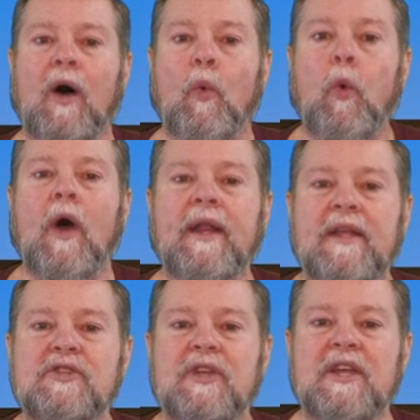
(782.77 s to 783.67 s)
what
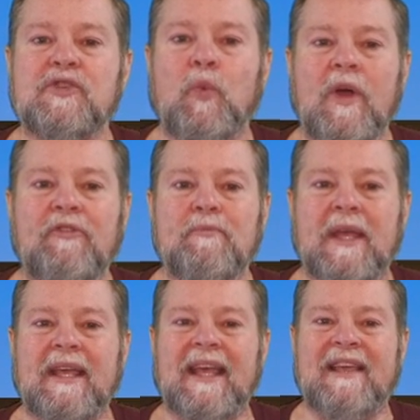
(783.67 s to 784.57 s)
is is with
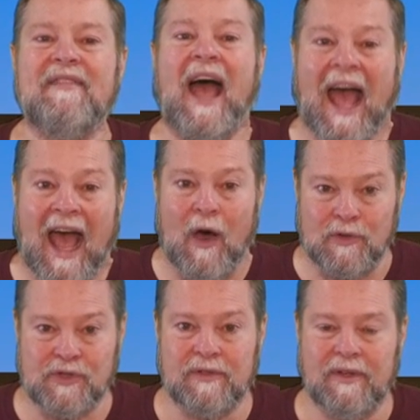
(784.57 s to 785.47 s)
me in the
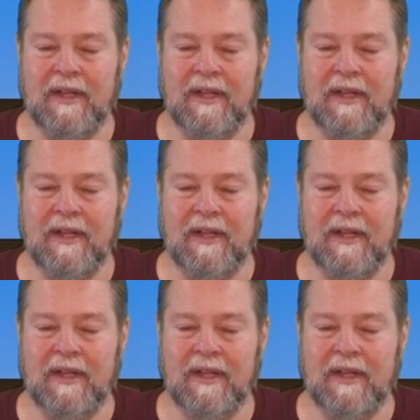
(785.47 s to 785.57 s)
house.